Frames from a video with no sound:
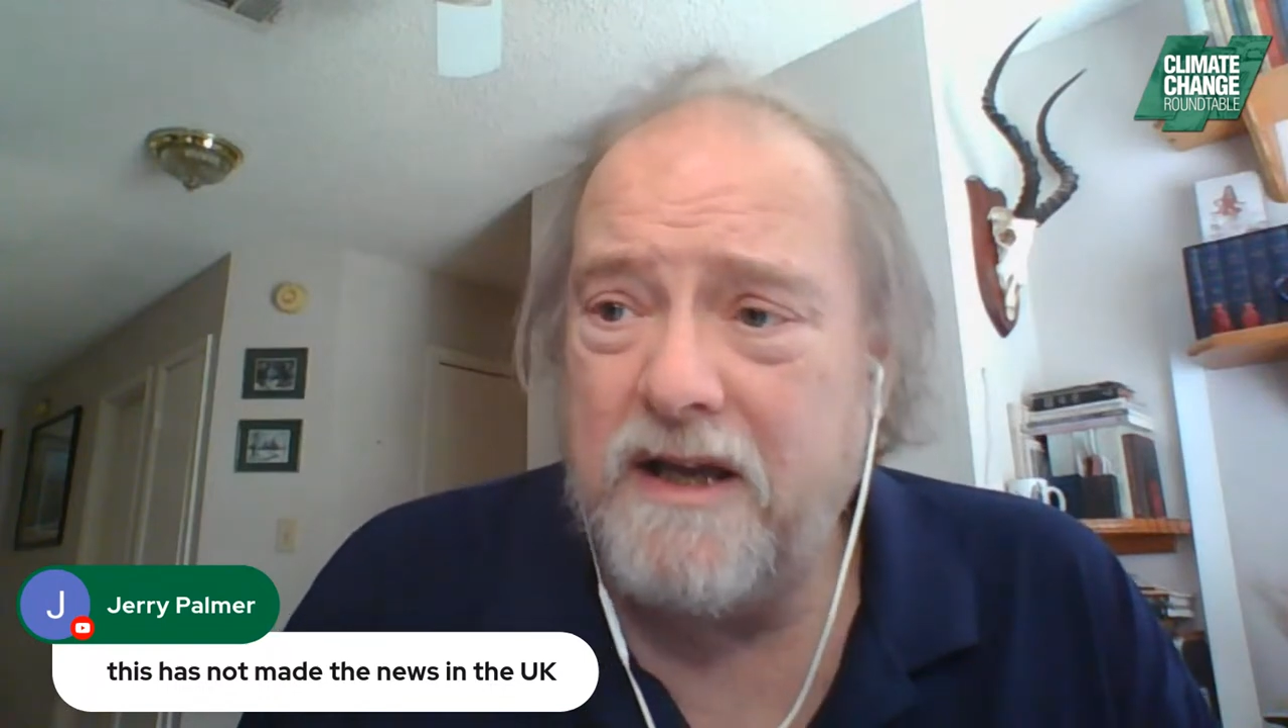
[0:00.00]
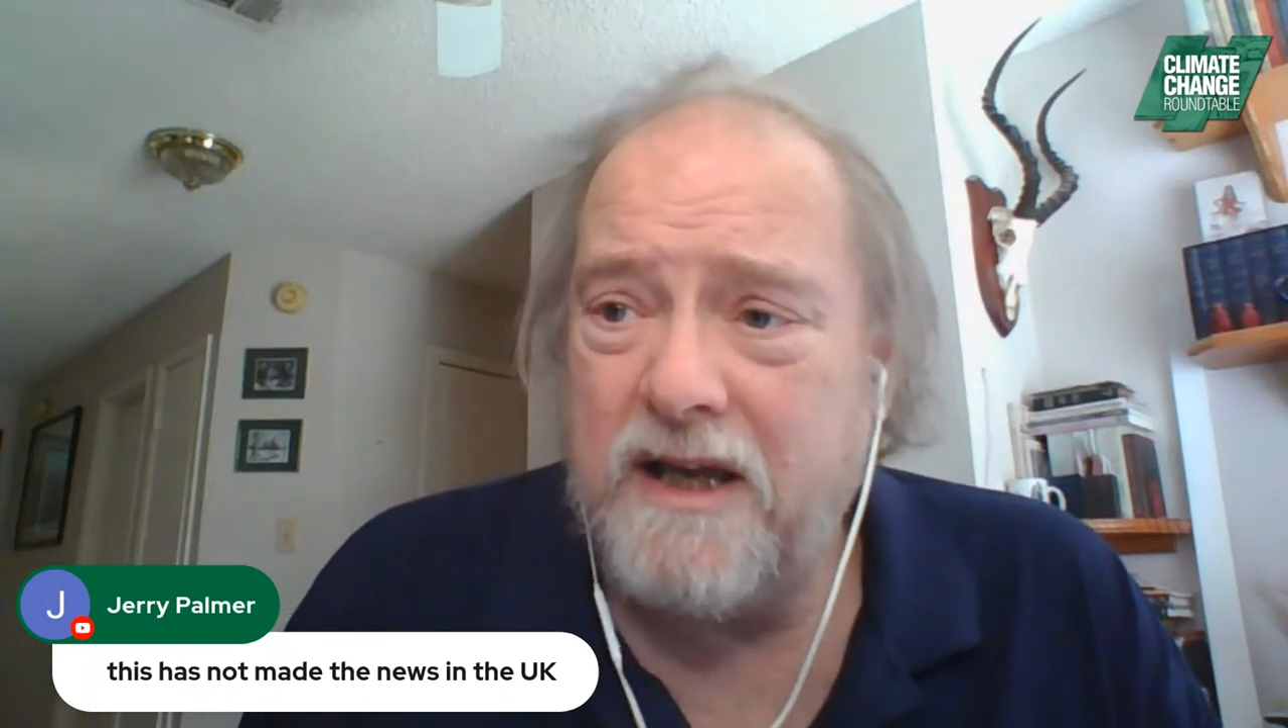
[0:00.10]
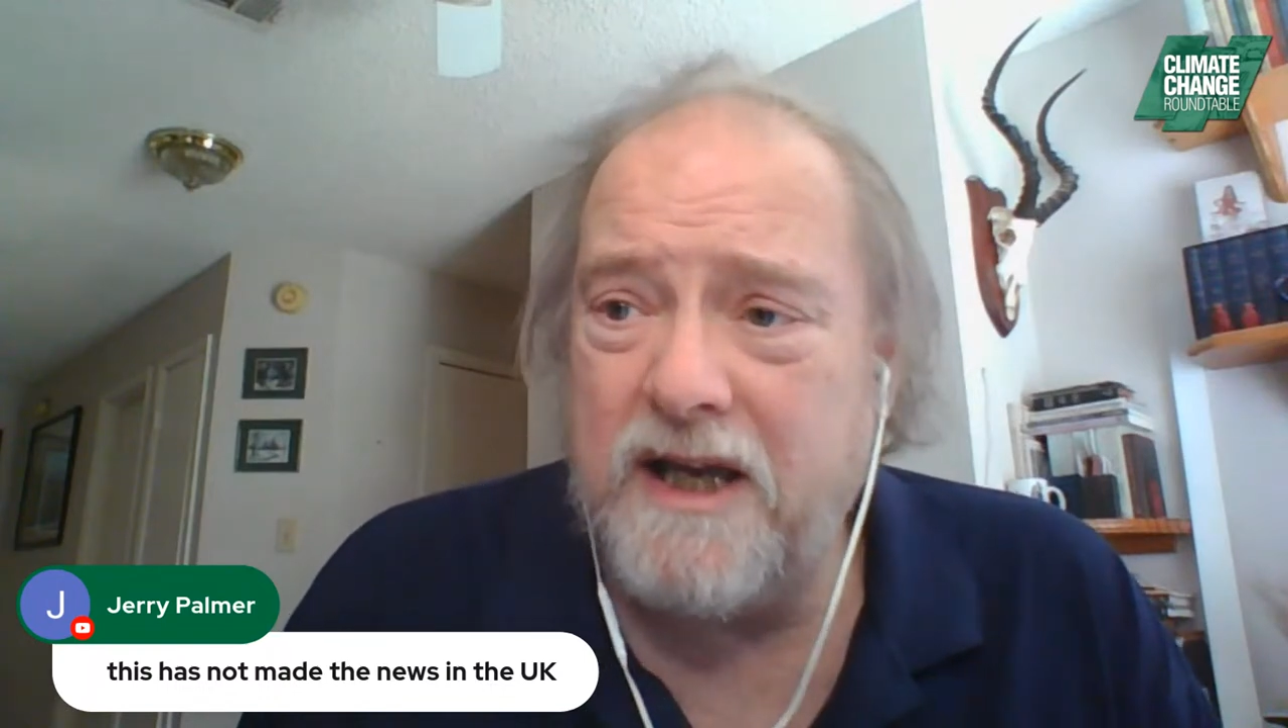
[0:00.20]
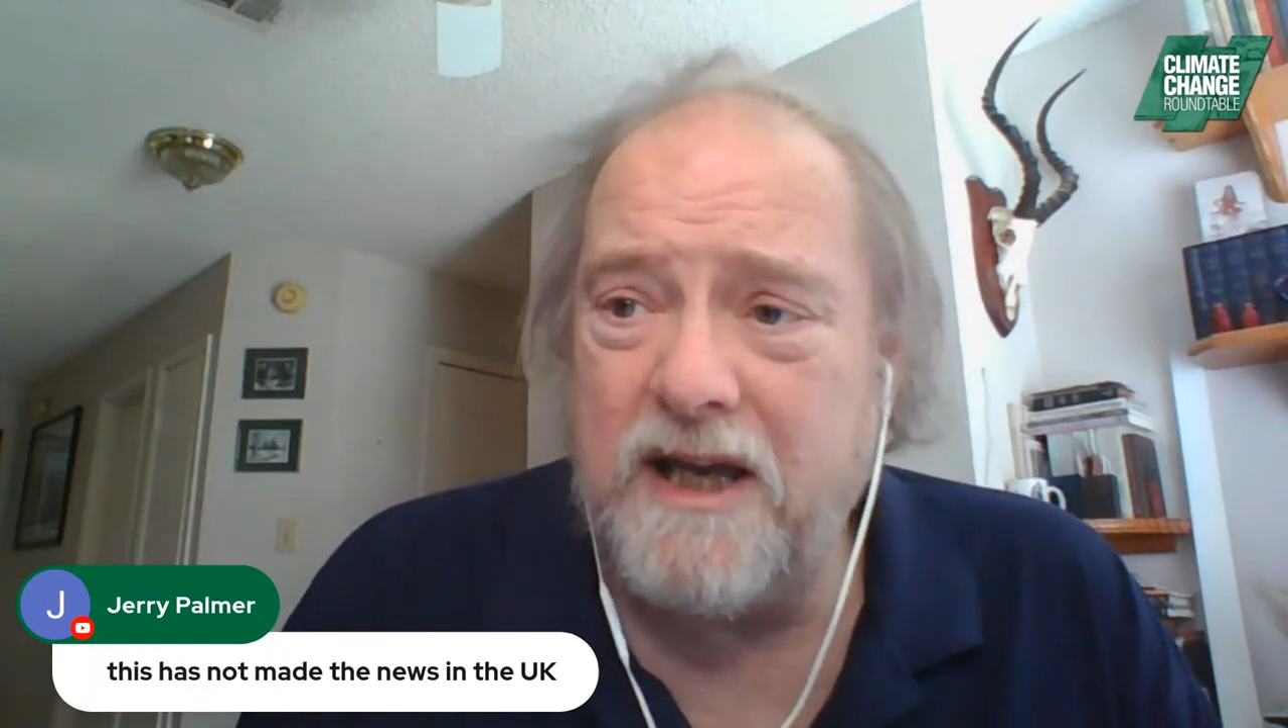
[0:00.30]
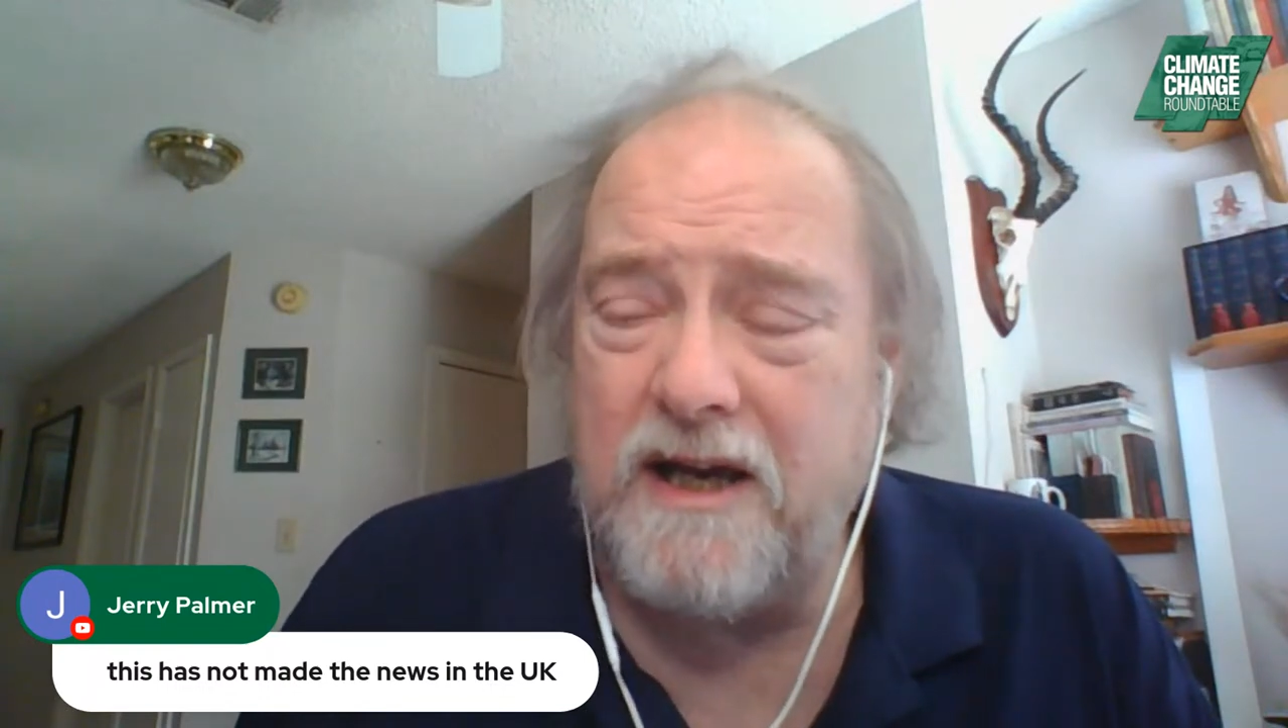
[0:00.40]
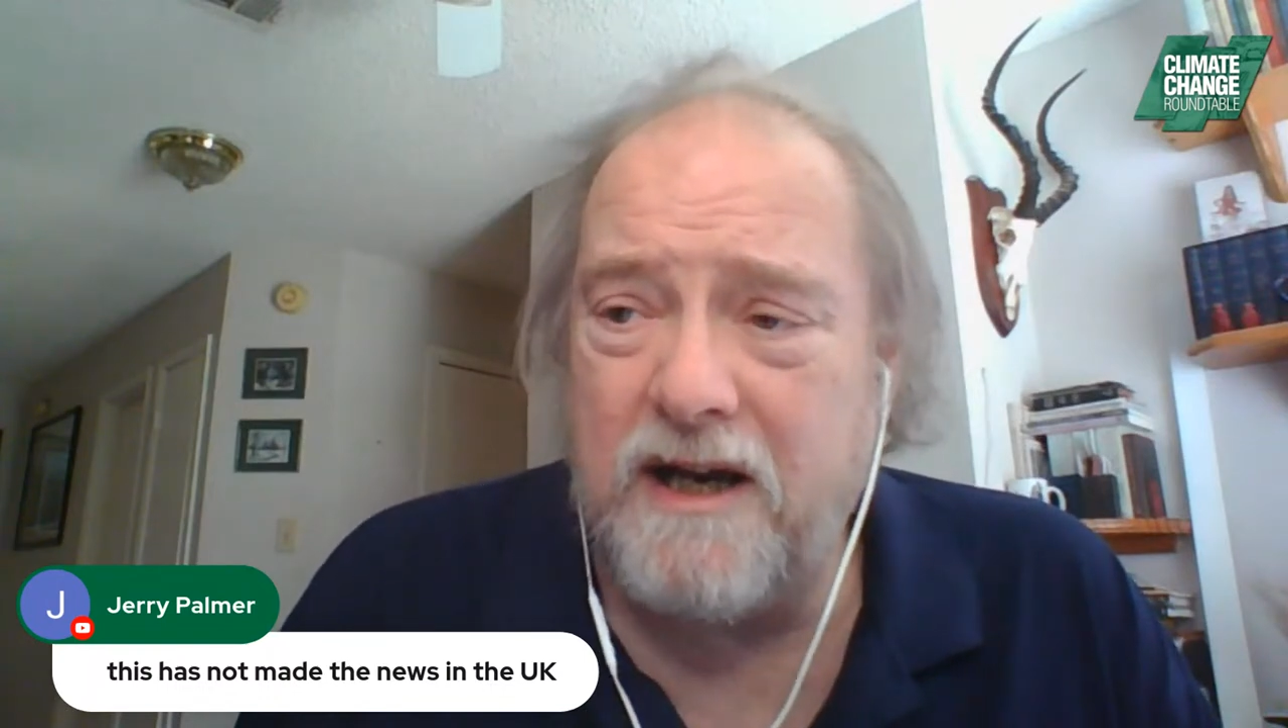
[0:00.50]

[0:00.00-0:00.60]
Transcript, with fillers: he, he,